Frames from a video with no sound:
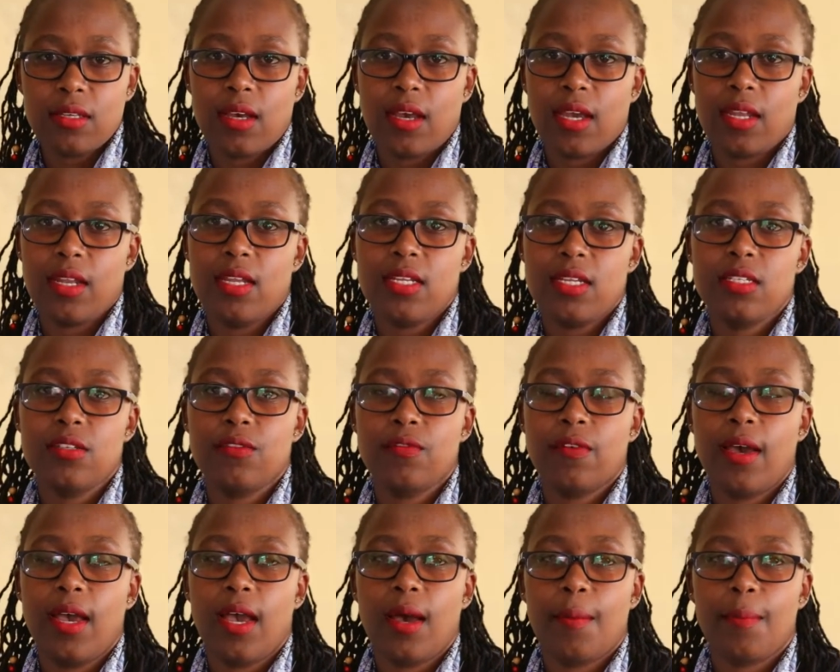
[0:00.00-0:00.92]

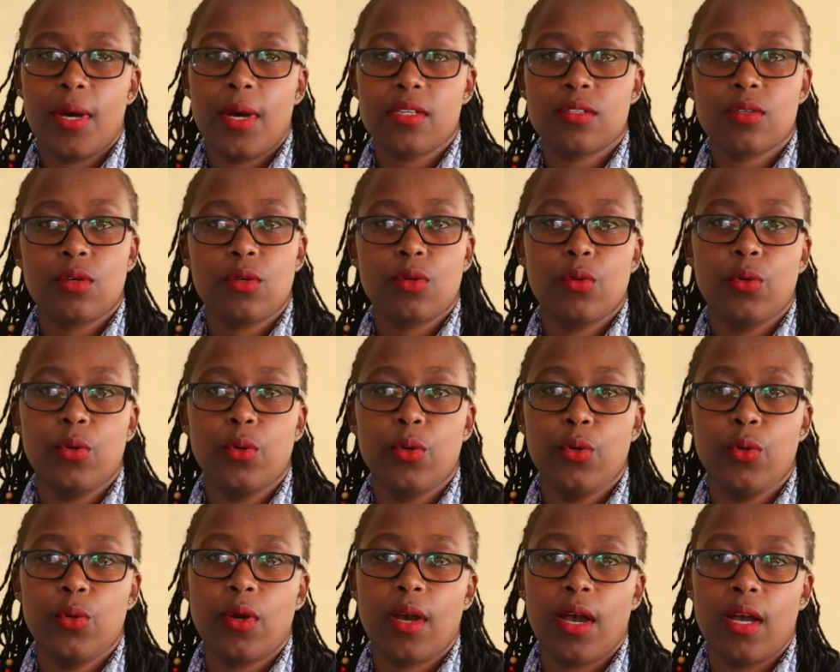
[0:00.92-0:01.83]
identify a person who
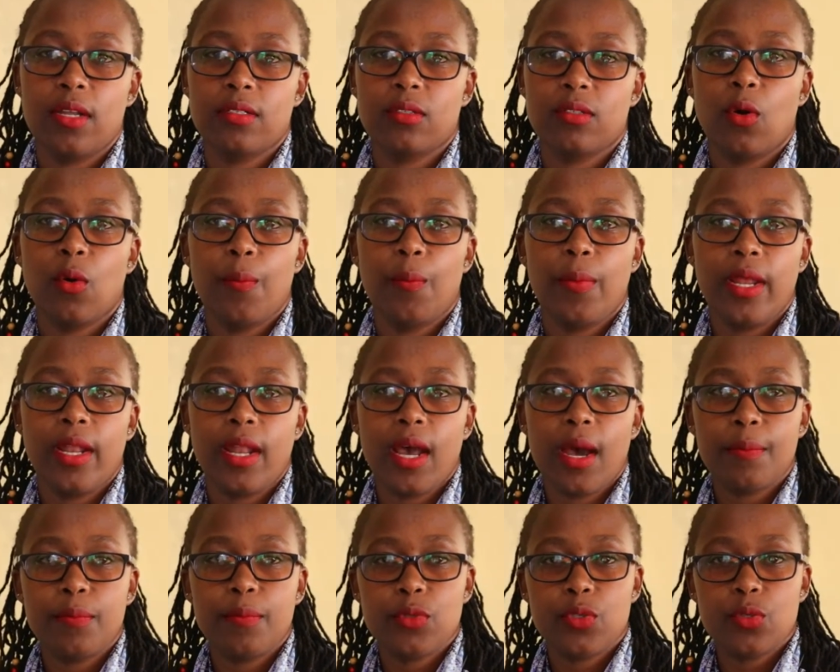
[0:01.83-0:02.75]
you can open
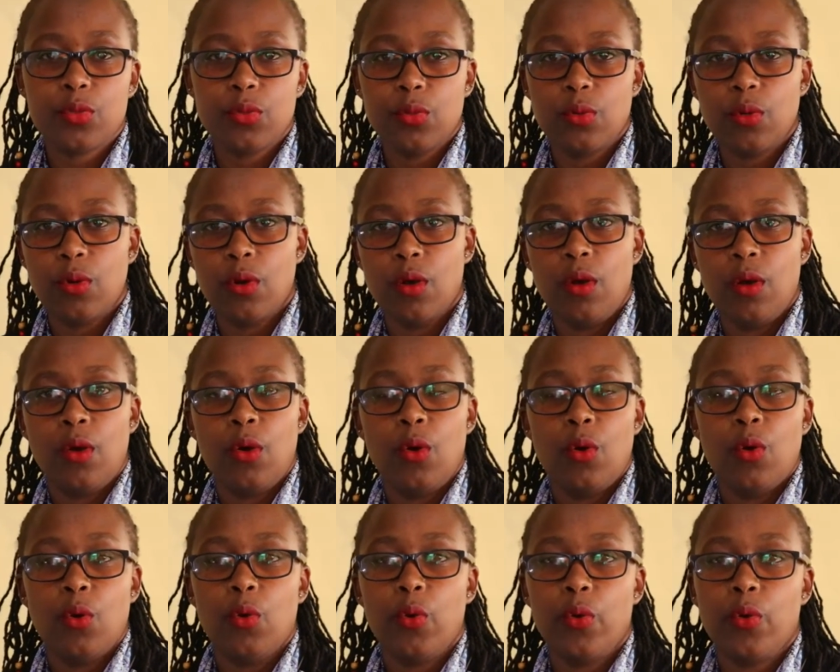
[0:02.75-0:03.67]
up to,
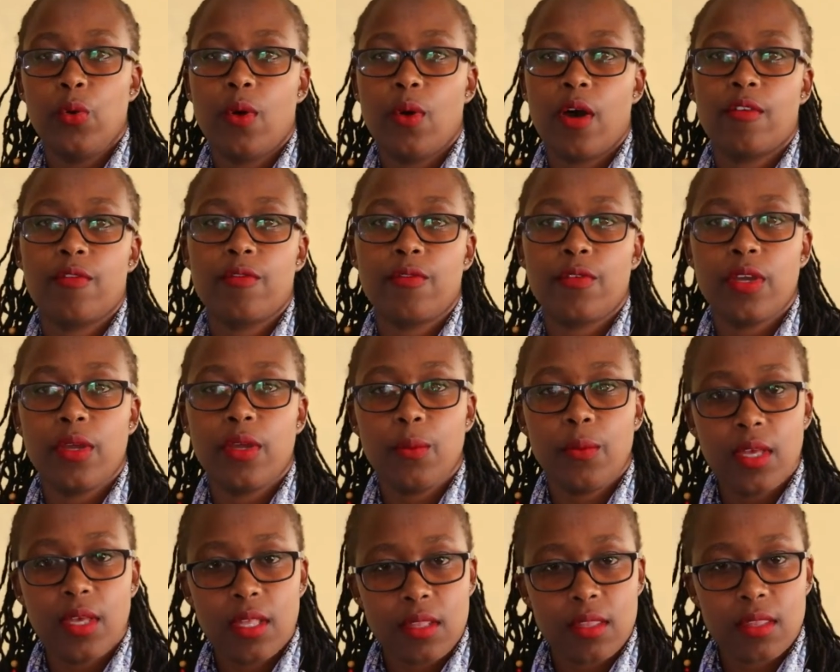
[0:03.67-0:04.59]
who you are free
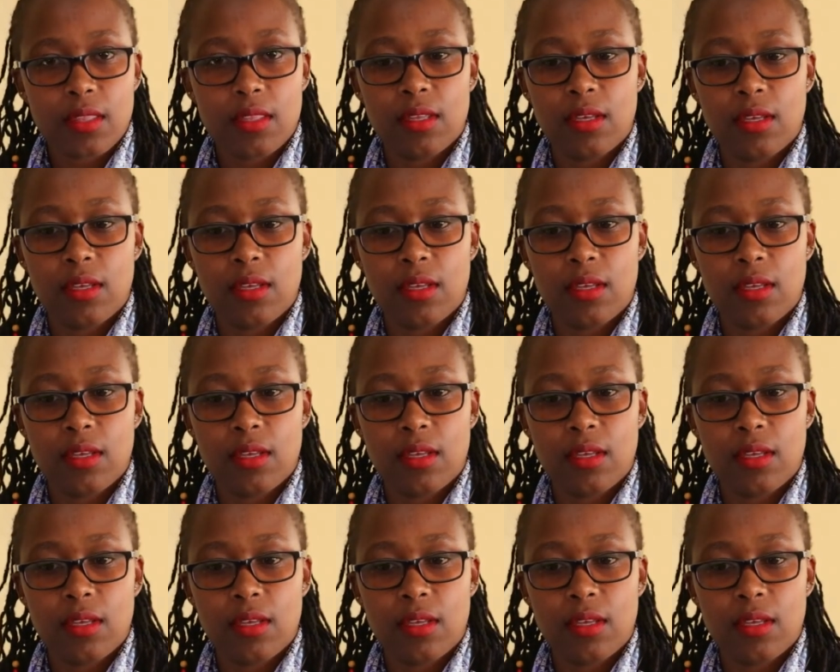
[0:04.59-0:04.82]
with.